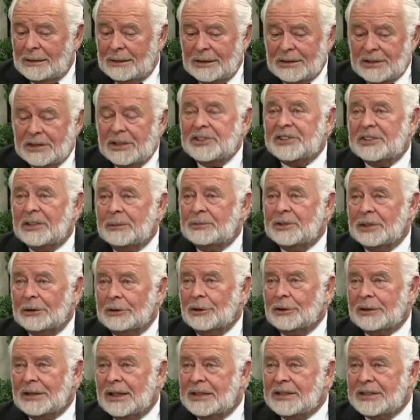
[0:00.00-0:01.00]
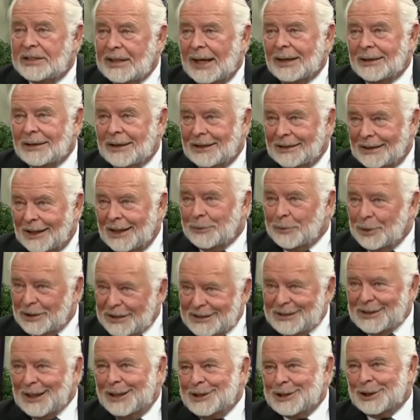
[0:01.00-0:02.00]
the system to look exactly like
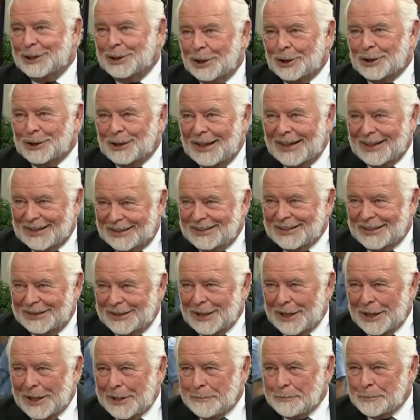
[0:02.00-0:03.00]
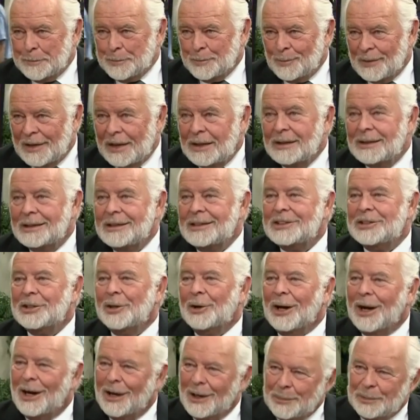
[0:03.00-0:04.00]
what it does look like today.
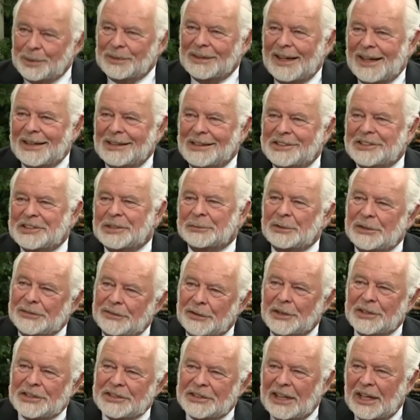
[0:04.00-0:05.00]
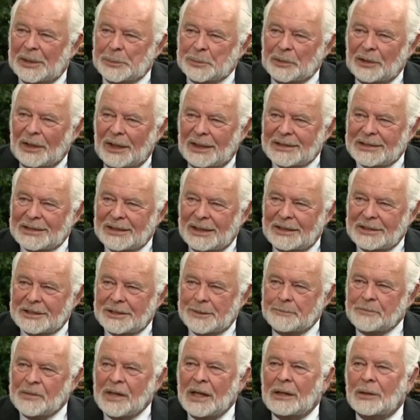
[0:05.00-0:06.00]
So our plan is to reverse that
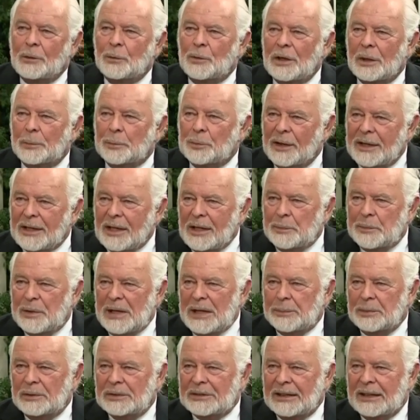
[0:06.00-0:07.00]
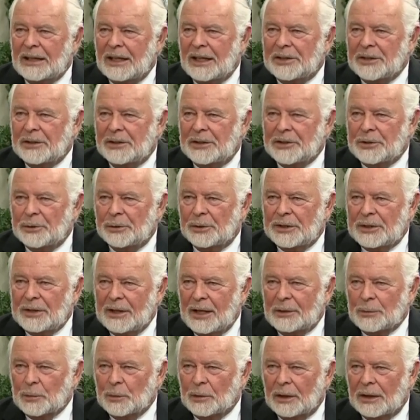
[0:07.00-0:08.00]
process. We are bringing people together into a
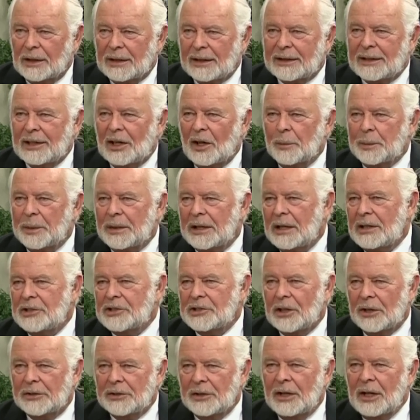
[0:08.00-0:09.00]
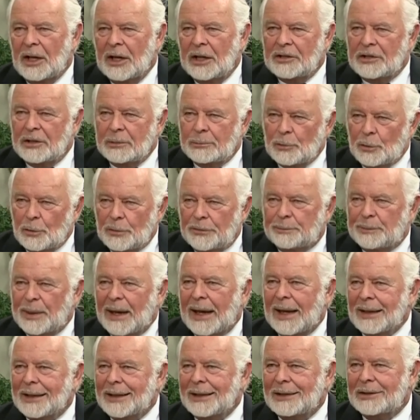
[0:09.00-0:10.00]
network and helping each other to move
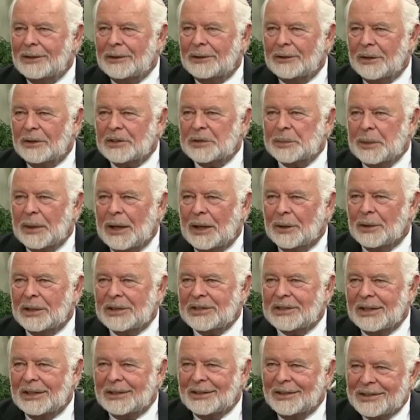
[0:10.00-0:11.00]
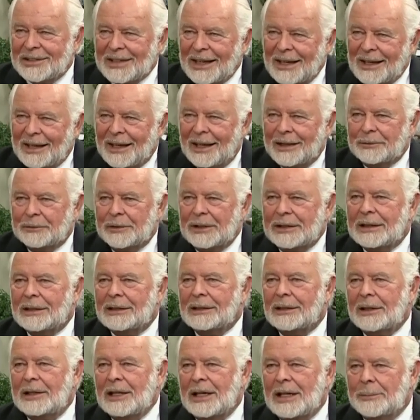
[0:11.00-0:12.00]
back into those power centers and
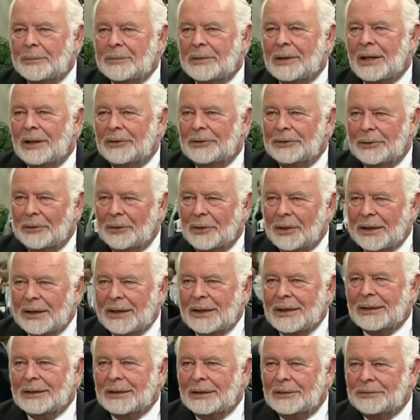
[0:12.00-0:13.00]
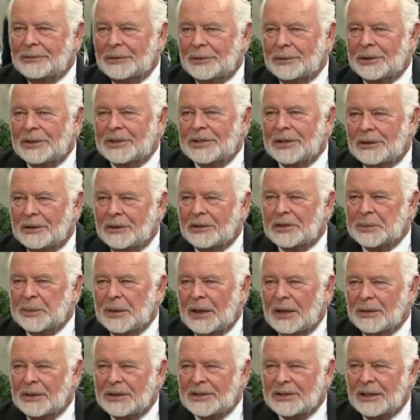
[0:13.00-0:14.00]
reclaim authority and influence in those
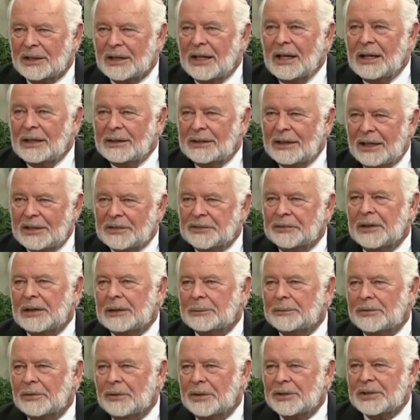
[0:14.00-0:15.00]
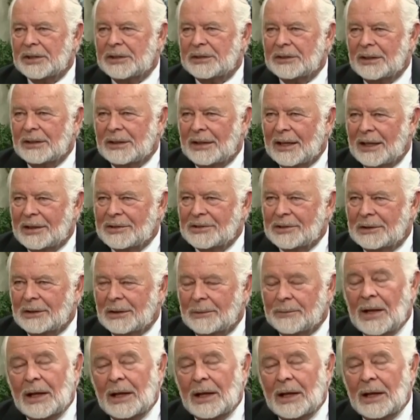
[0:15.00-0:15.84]
power centers. That's Freedom Force International.